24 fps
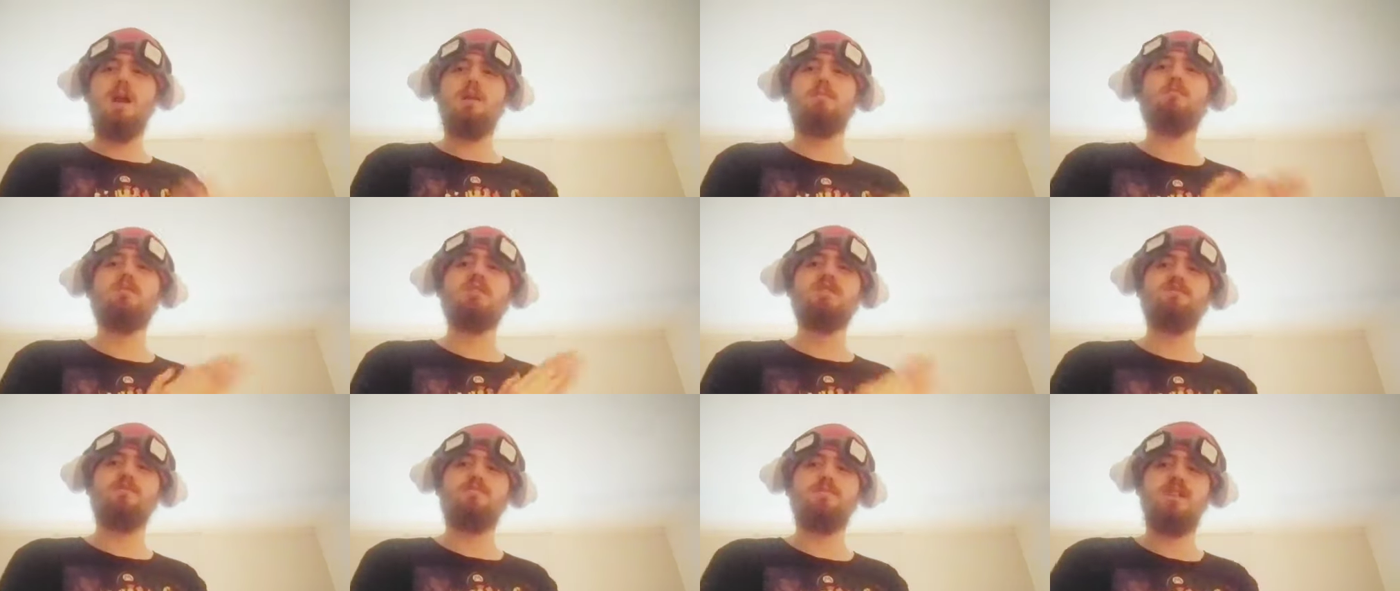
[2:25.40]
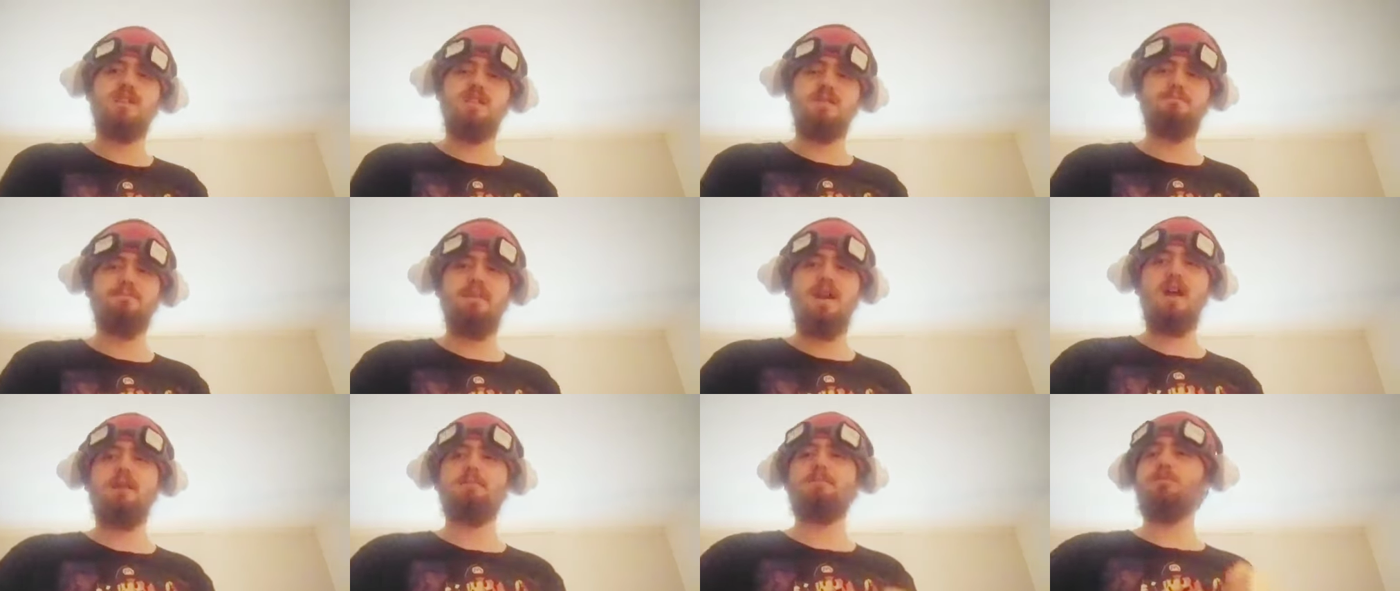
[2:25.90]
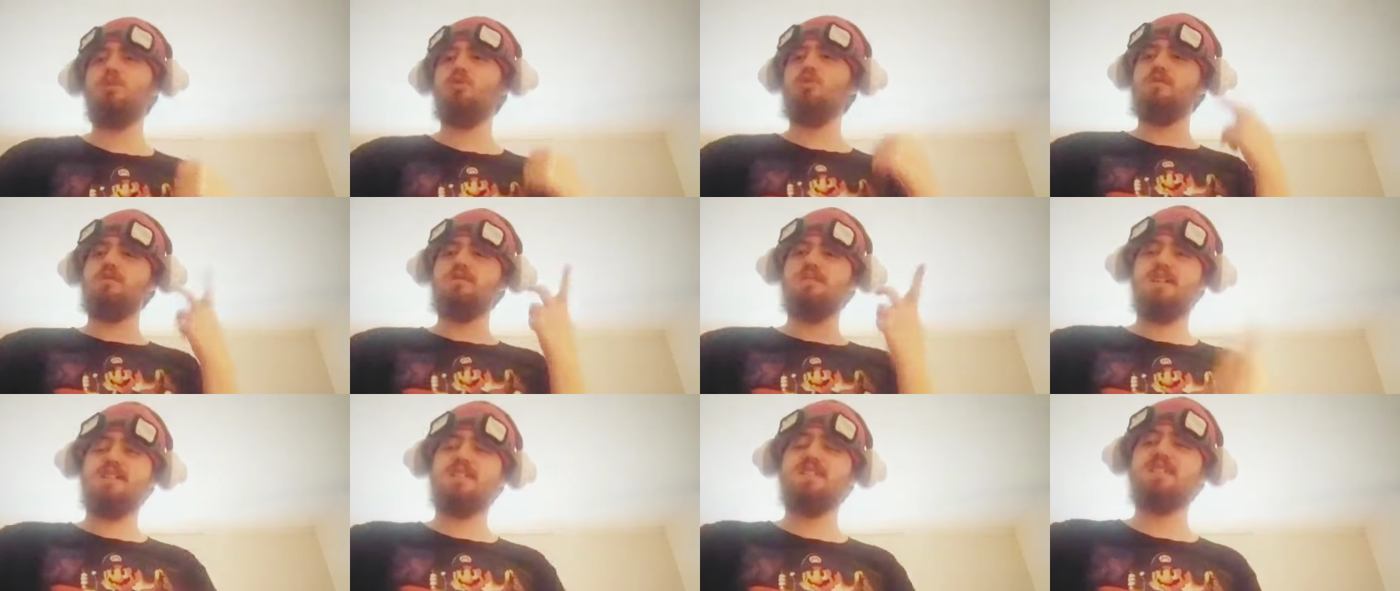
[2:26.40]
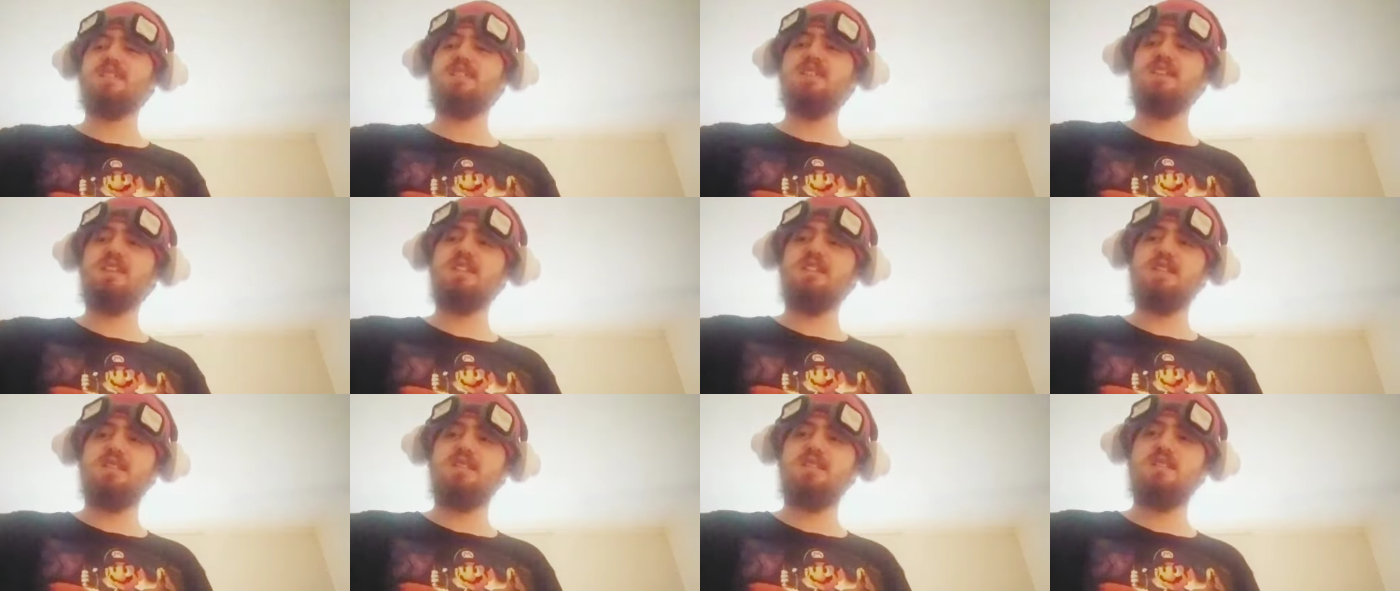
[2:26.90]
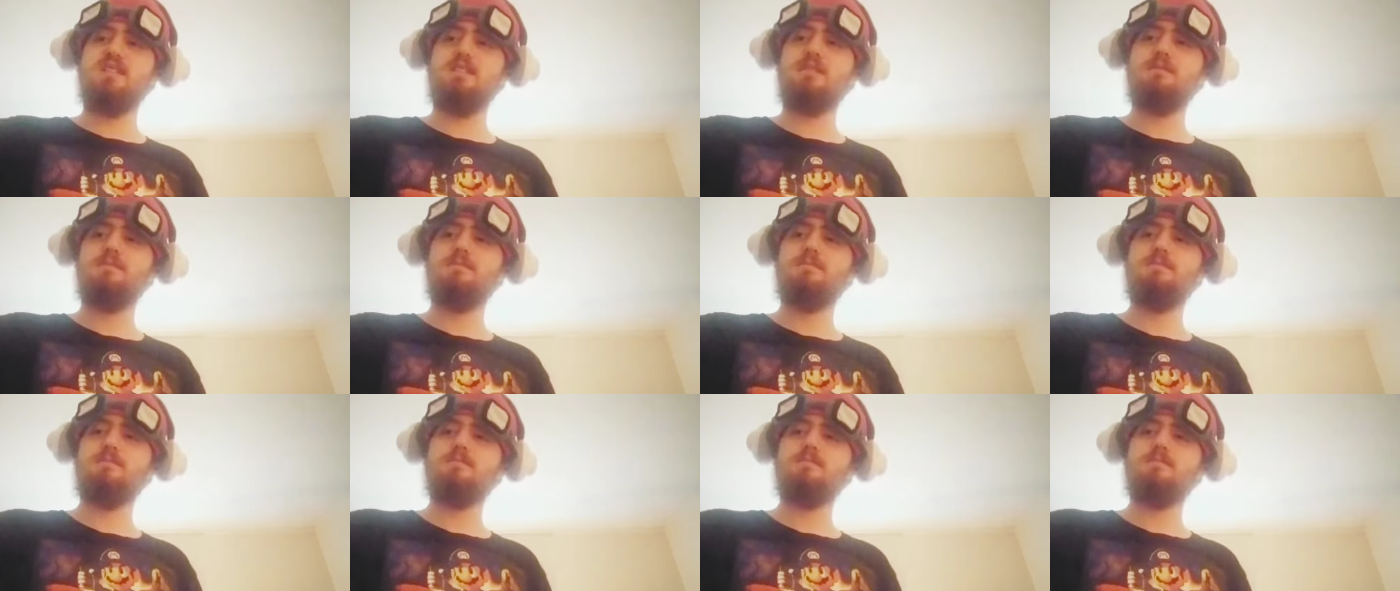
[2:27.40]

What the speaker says: memories from this bad boy. Let's get it.